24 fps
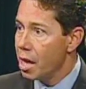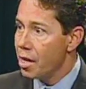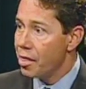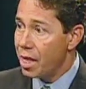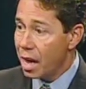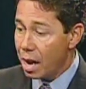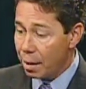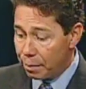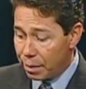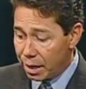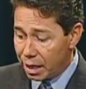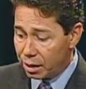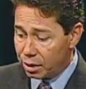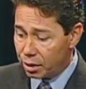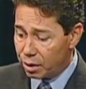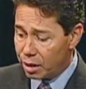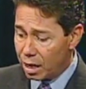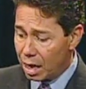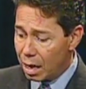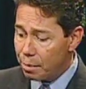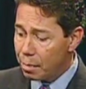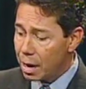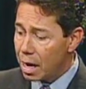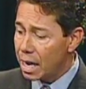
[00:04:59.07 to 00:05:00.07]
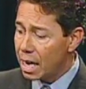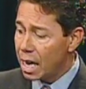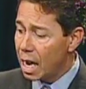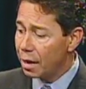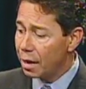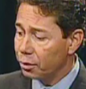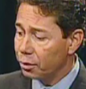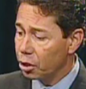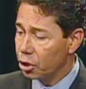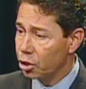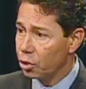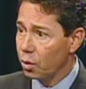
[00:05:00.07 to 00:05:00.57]
that means they might
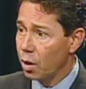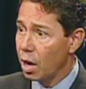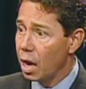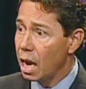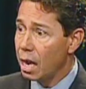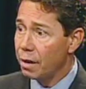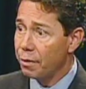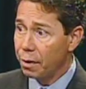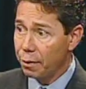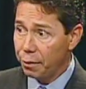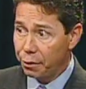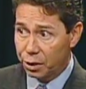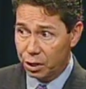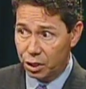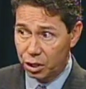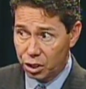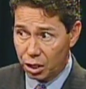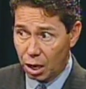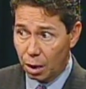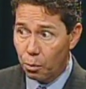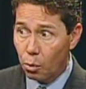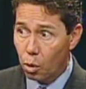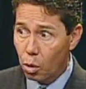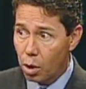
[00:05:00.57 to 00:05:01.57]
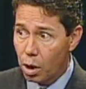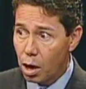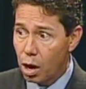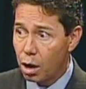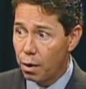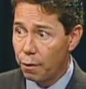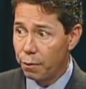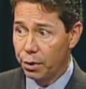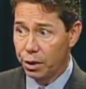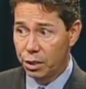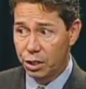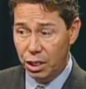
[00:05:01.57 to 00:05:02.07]
to drive, if it's somewhere
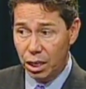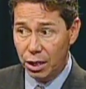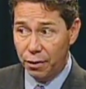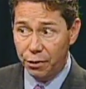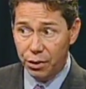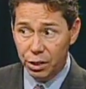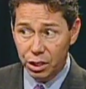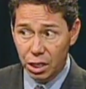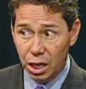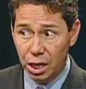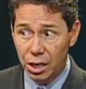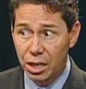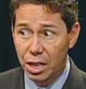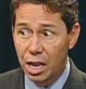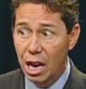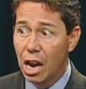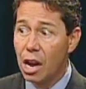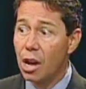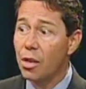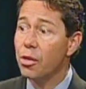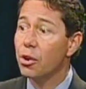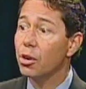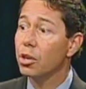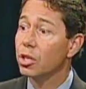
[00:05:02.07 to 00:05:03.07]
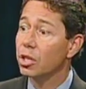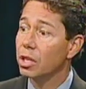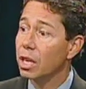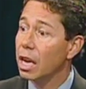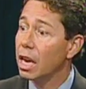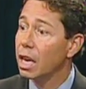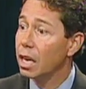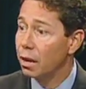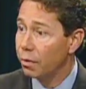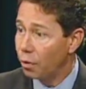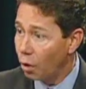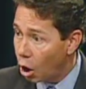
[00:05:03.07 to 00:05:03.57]
else, if it's on the other
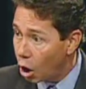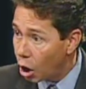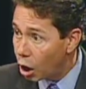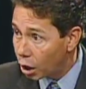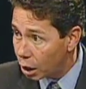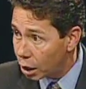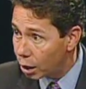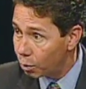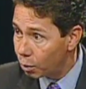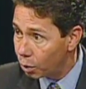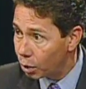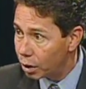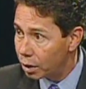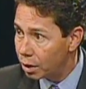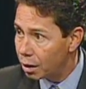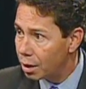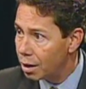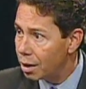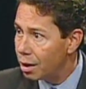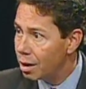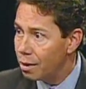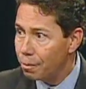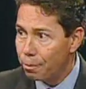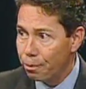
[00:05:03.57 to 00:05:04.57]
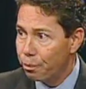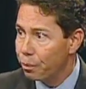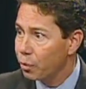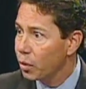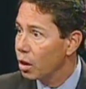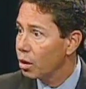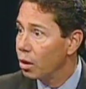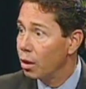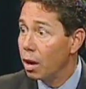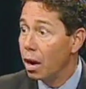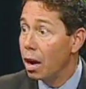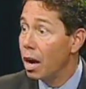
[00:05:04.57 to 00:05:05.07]
side of Hollywood,
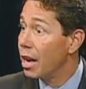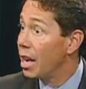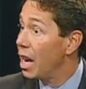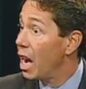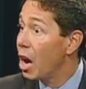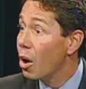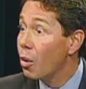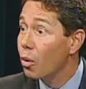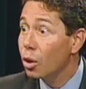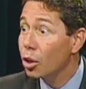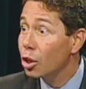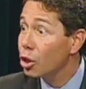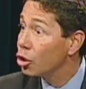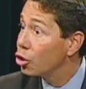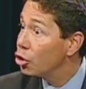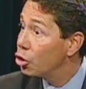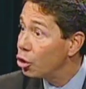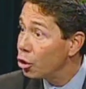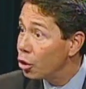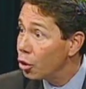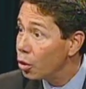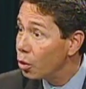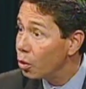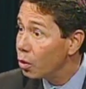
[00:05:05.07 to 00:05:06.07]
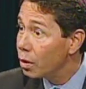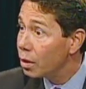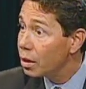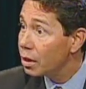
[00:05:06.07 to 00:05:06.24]
an hour to two